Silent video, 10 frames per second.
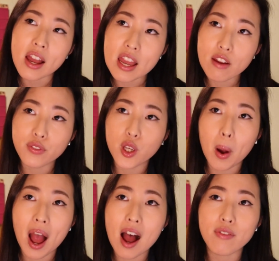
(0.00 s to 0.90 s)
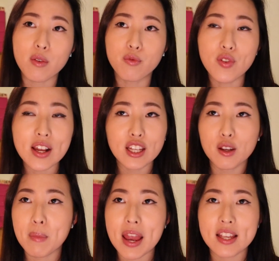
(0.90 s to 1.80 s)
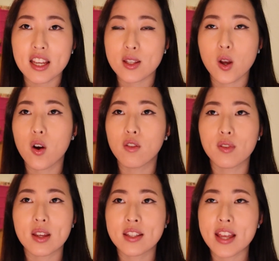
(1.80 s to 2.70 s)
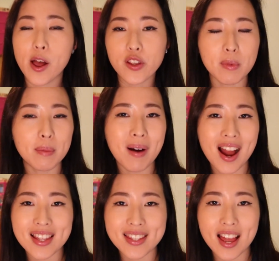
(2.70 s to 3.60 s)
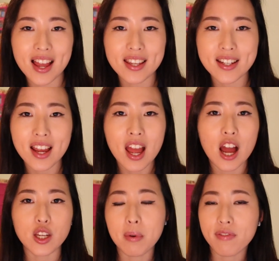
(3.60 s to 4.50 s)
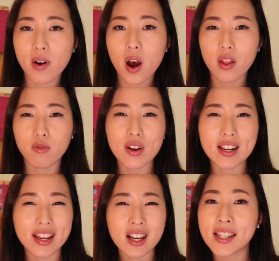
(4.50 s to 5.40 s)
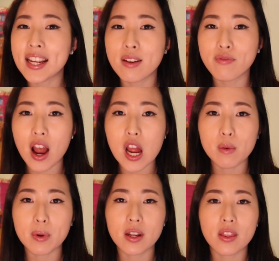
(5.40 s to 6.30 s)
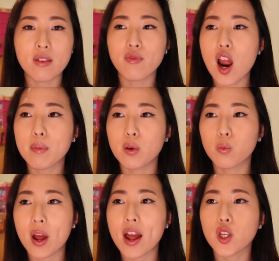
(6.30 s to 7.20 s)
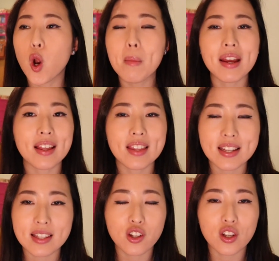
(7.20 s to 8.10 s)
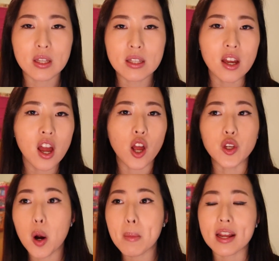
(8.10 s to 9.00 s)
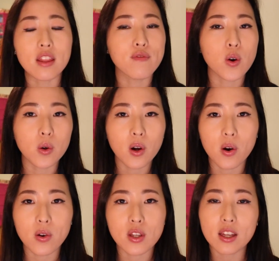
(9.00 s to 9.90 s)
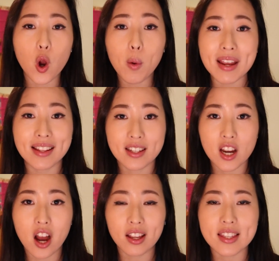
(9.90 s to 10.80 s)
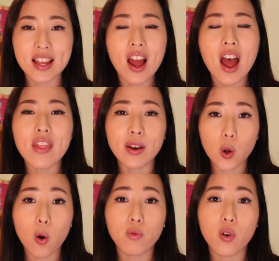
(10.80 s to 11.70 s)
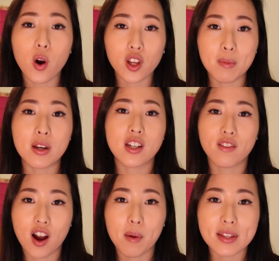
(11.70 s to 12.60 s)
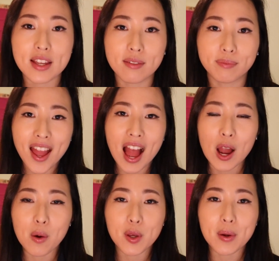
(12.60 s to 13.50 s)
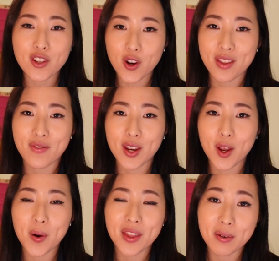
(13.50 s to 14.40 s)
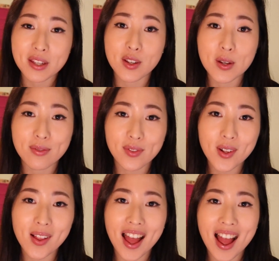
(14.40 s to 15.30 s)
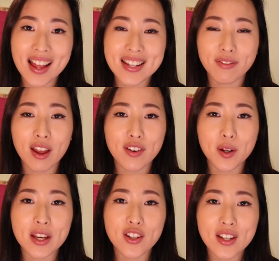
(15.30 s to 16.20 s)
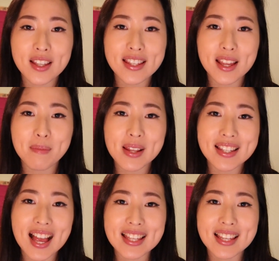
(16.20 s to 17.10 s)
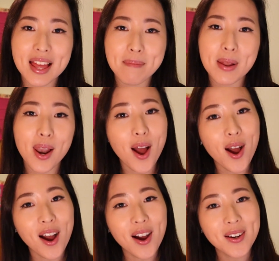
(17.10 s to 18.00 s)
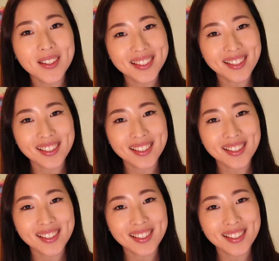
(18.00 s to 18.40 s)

If you have a really amazing sort of salesman mindset and you prefer the really clean environment and the environment where you're making the decisions and you're making the phone calls, you're meeting the targets, then go for community pharmacy. I hope you enjoyed the video and that it was useful. And if you have any questions, then please ask them below.